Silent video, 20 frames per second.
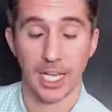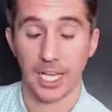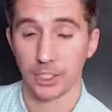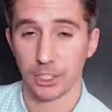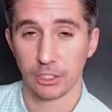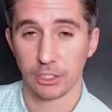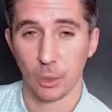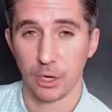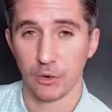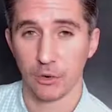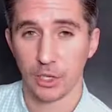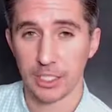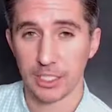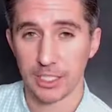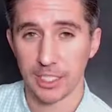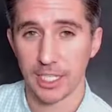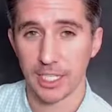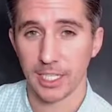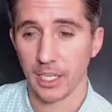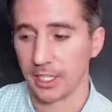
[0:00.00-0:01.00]
as you quite rightly
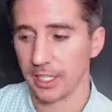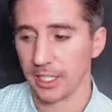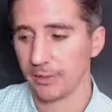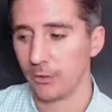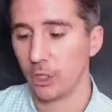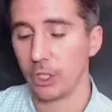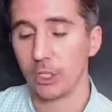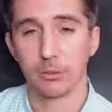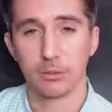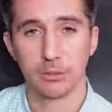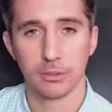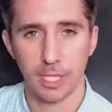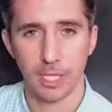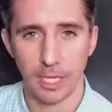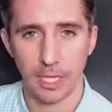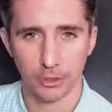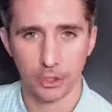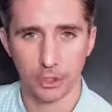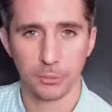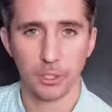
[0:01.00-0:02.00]
say like if you could
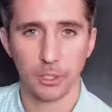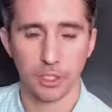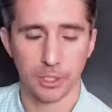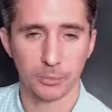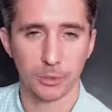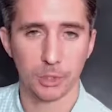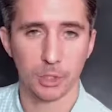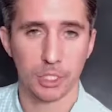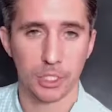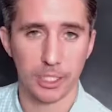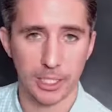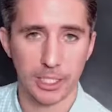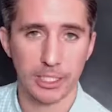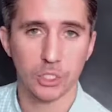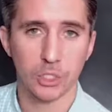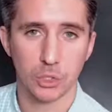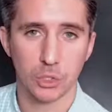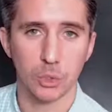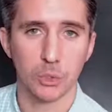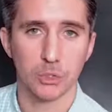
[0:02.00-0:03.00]
attribute some sort of
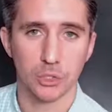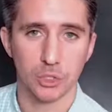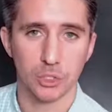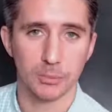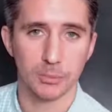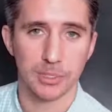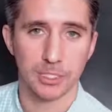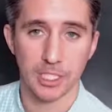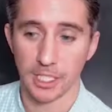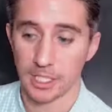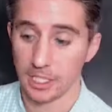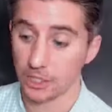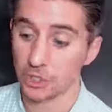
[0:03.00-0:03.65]
lead score to them.